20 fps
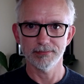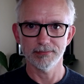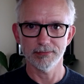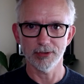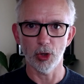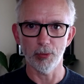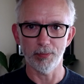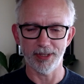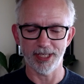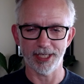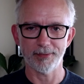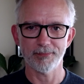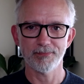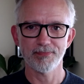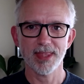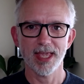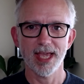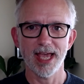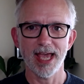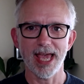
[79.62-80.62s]
opening.
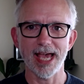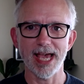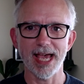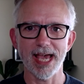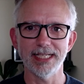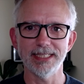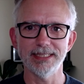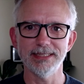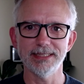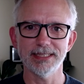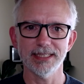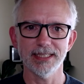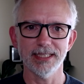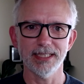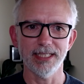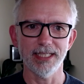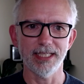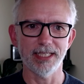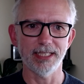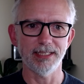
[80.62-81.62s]
And
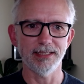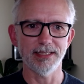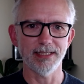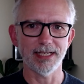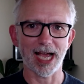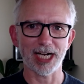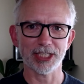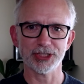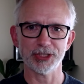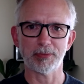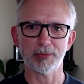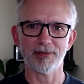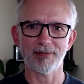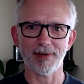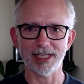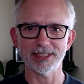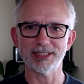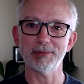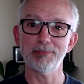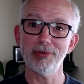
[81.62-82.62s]
it actually
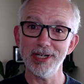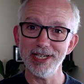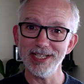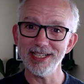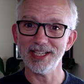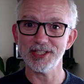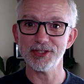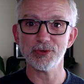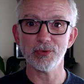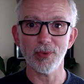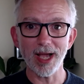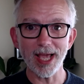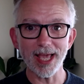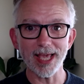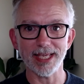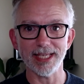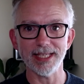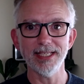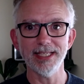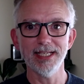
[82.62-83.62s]
provides a pretty nice
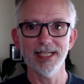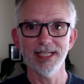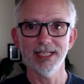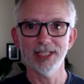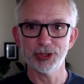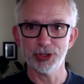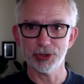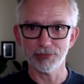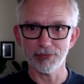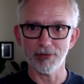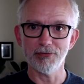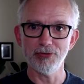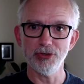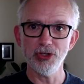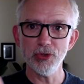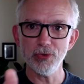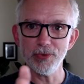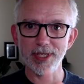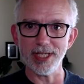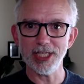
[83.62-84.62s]
way to
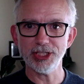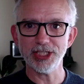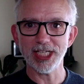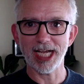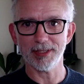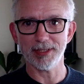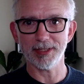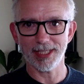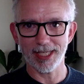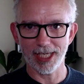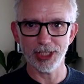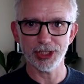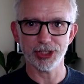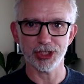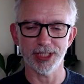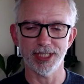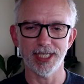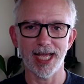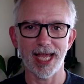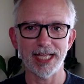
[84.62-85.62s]
review each
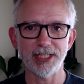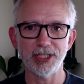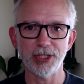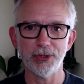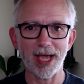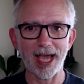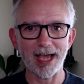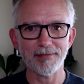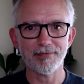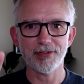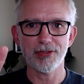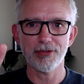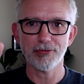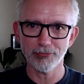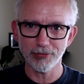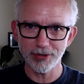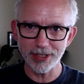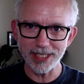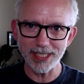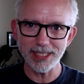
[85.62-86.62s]
application. And you have
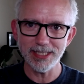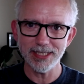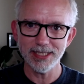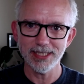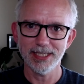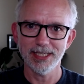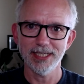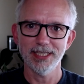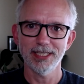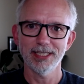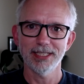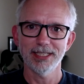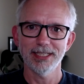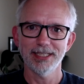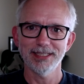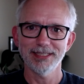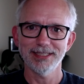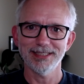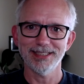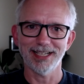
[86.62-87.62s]
three
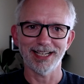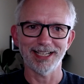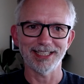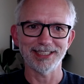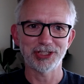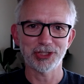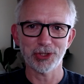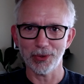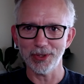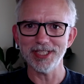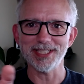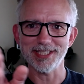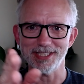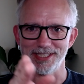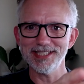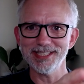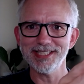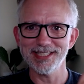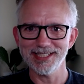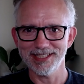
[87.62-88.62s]

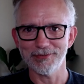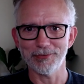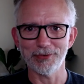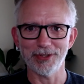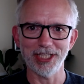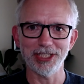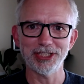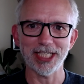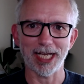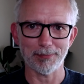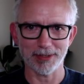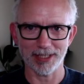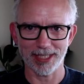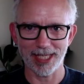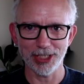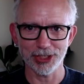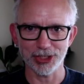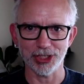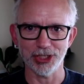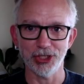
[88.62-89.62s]
choices with each
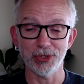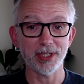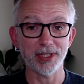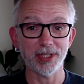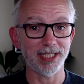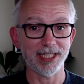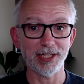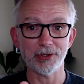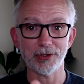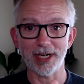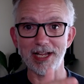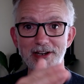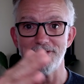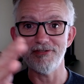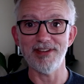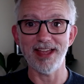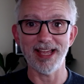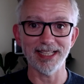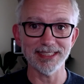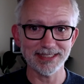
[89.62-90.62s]
application. You can either
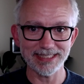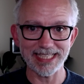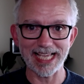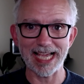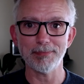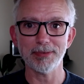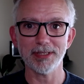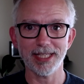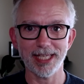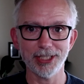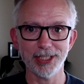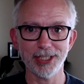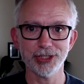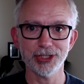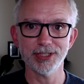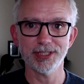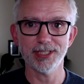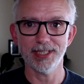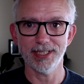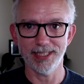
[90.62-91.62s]
advance the application
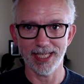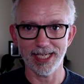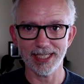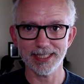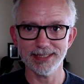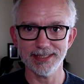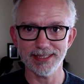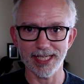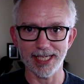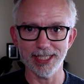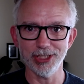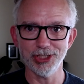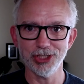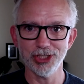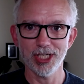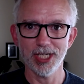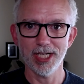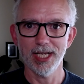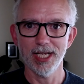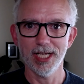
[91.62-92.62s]
to the next stage,
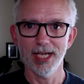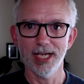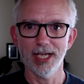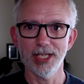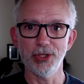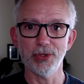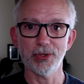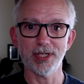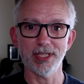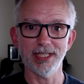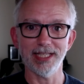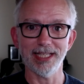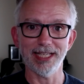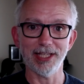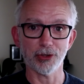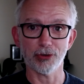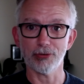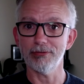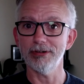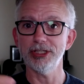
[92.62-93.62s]
you can
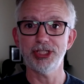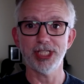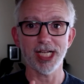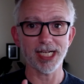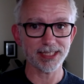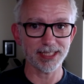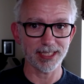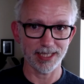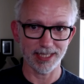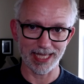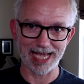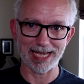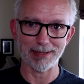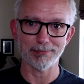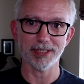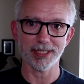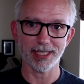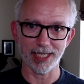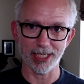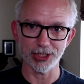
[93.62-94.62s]
either reject the
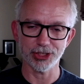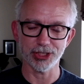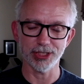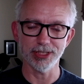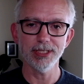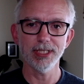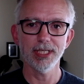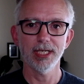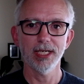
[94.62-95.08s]
application,